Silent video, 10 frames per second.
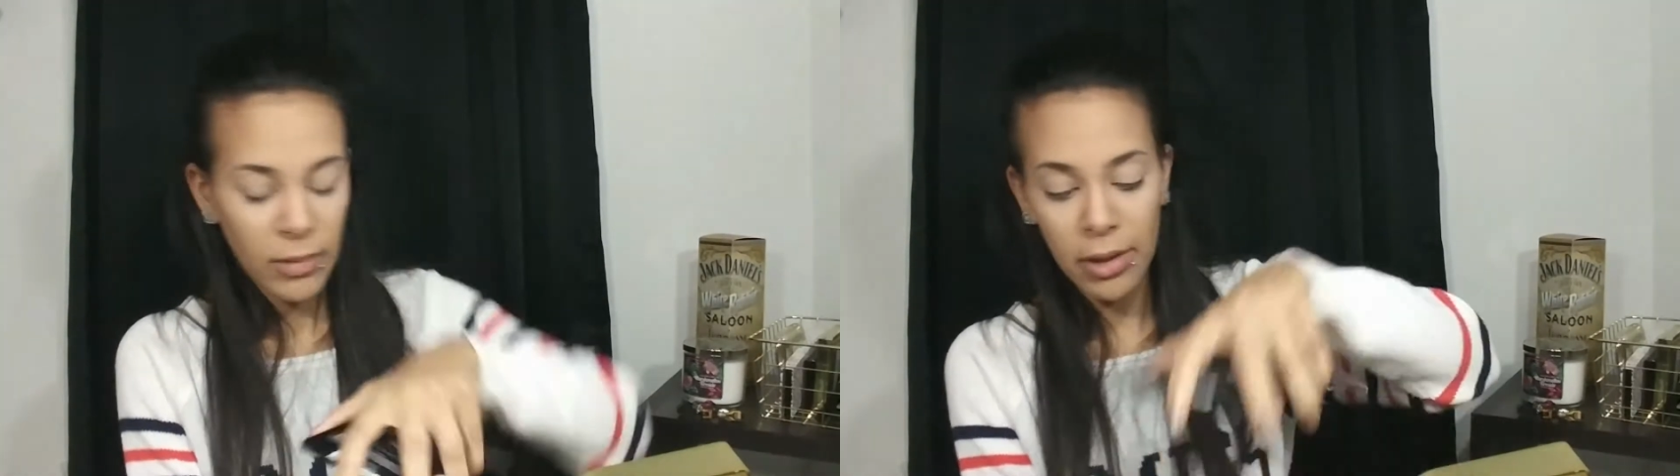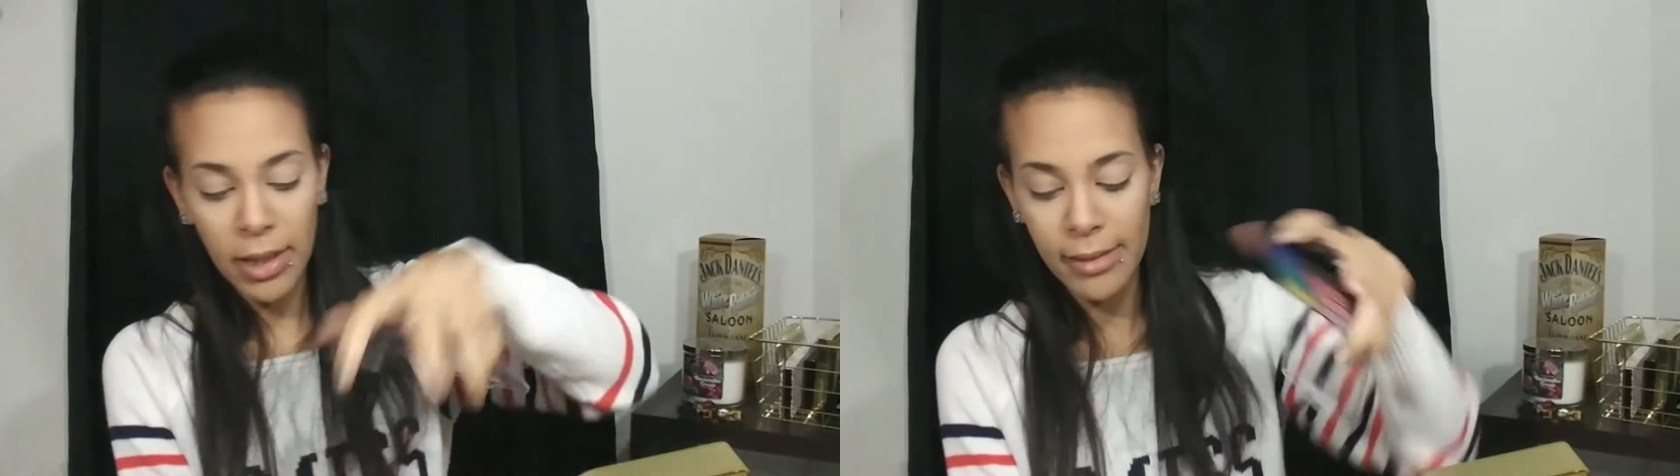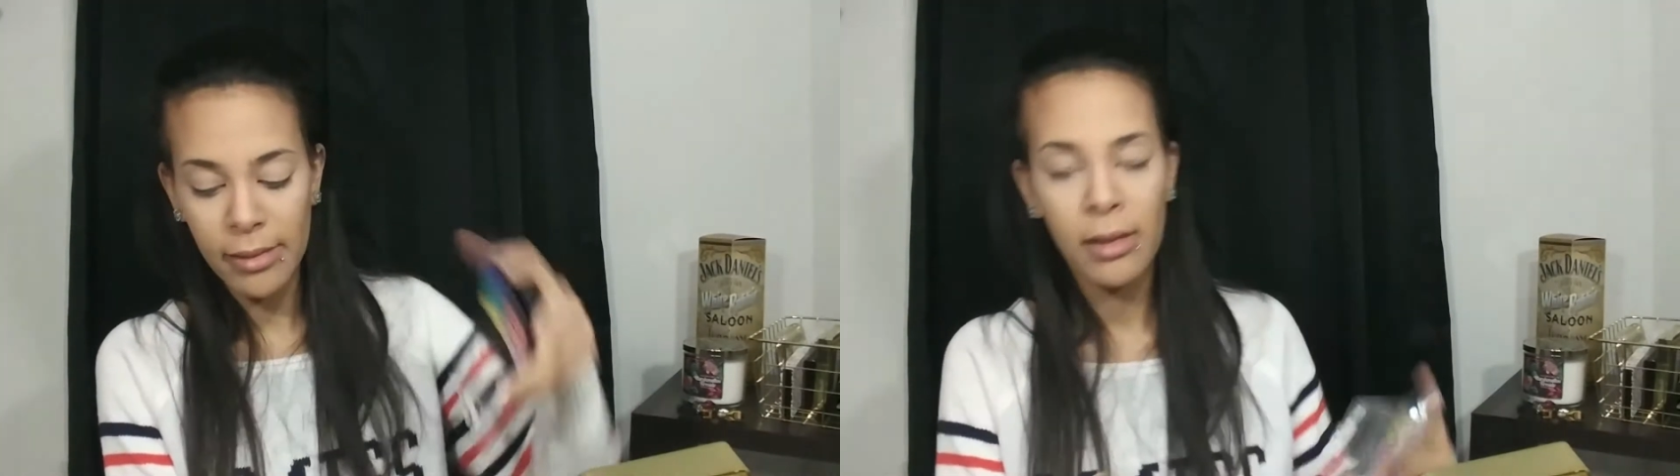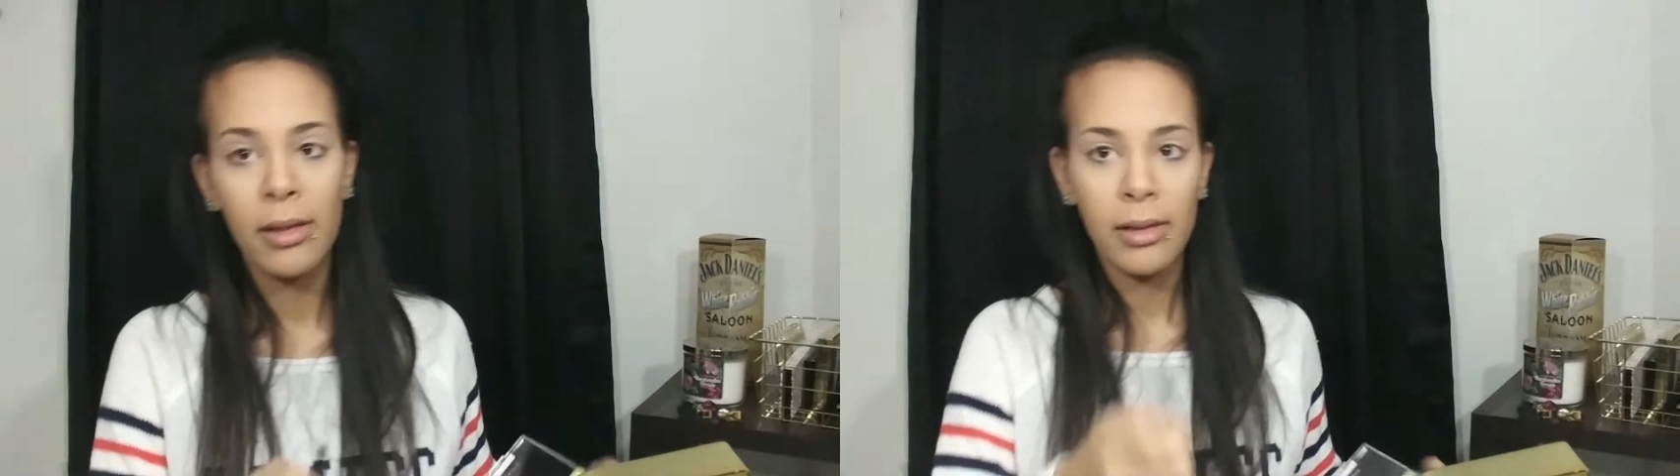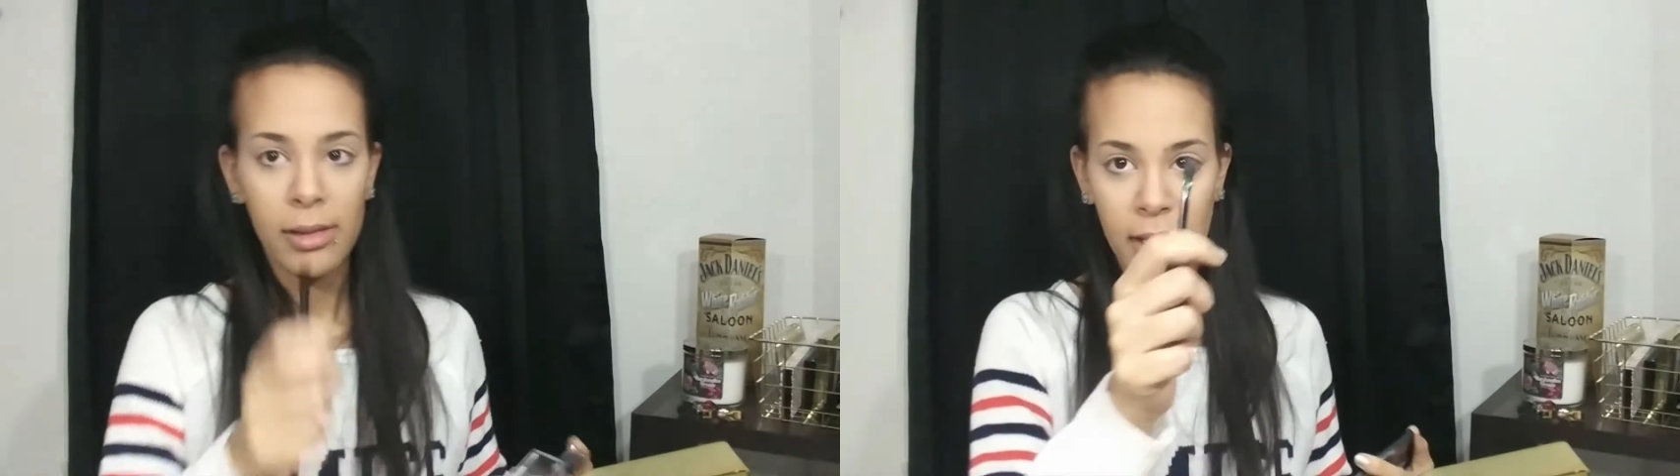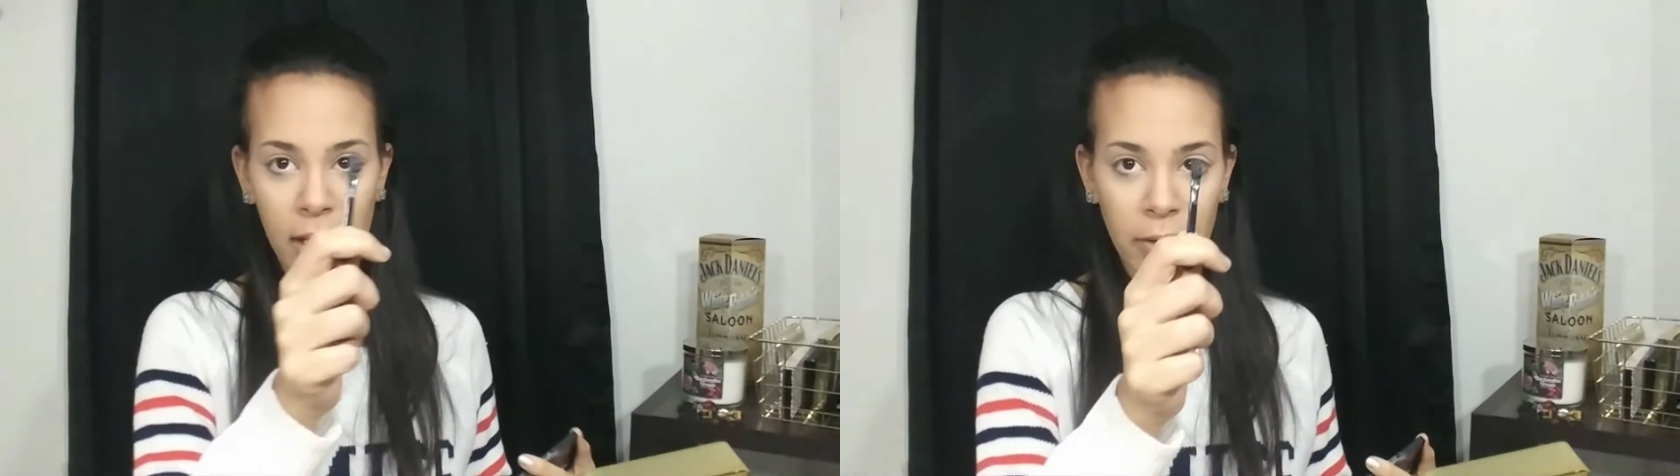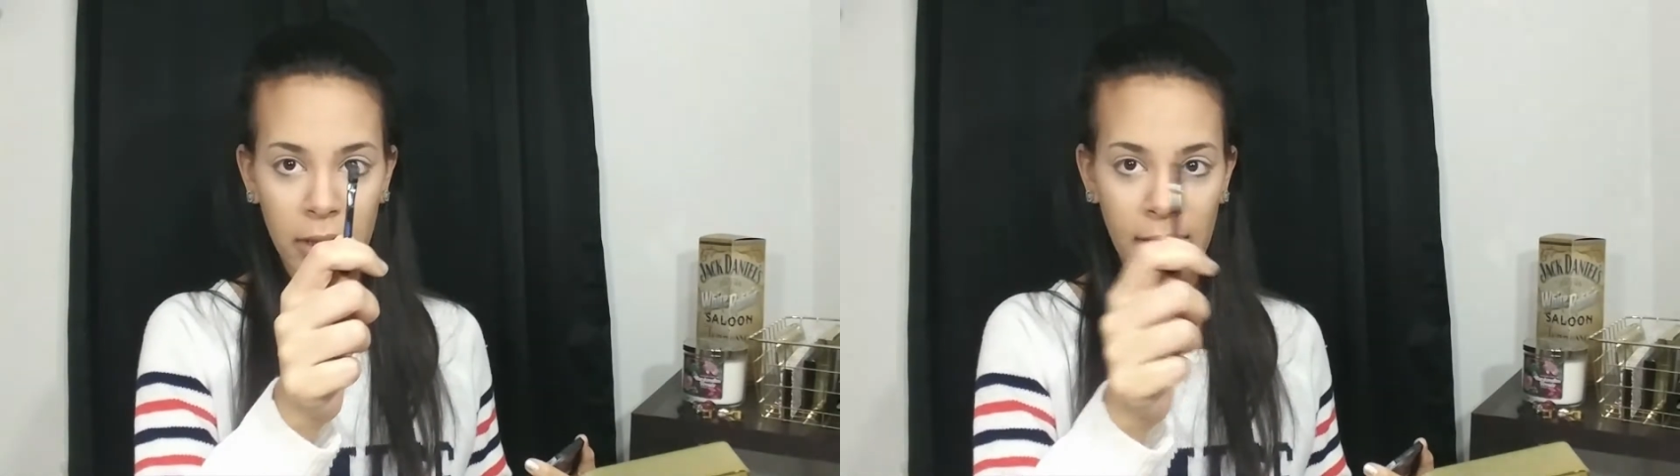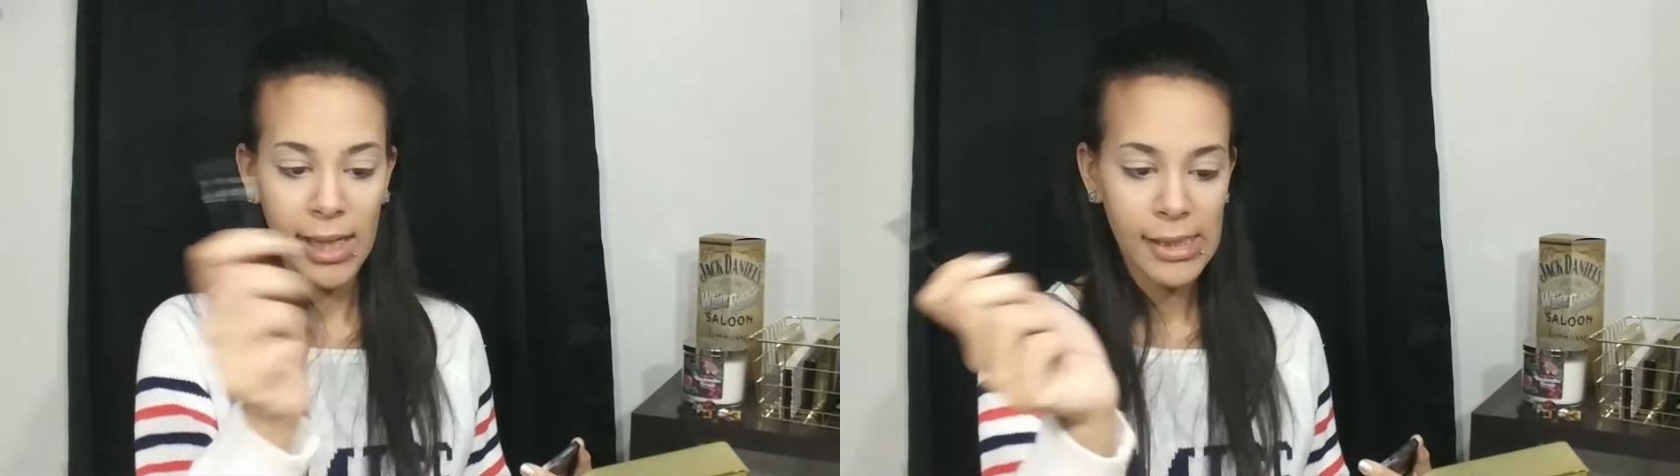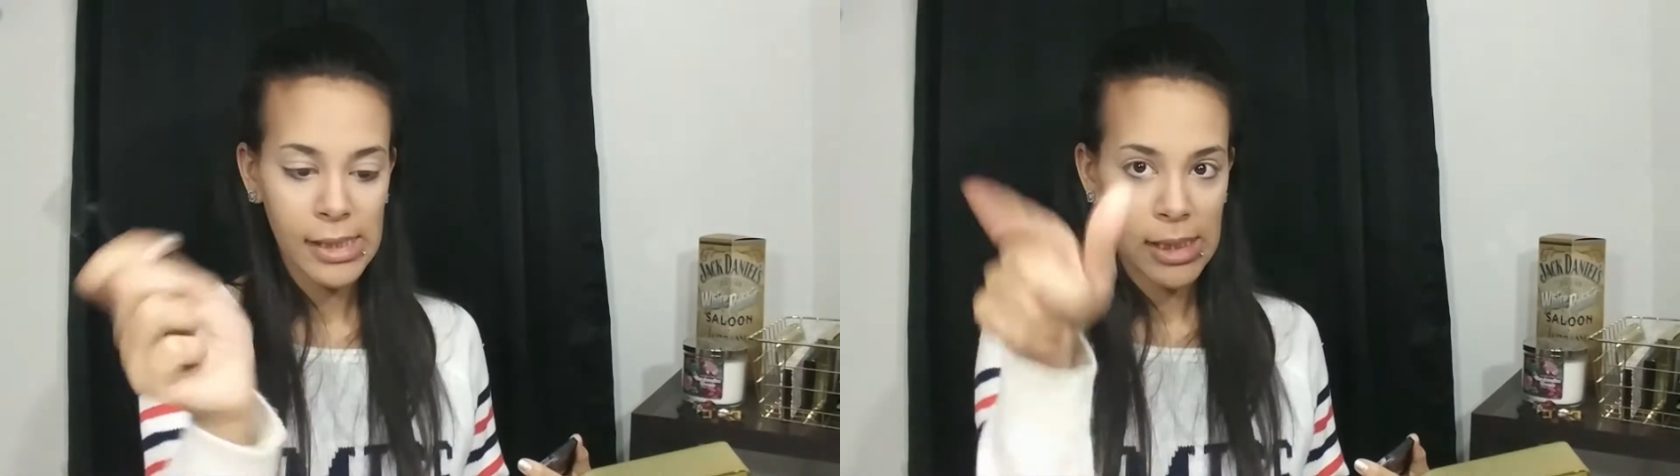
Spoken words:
Okay. Let's get rid of that.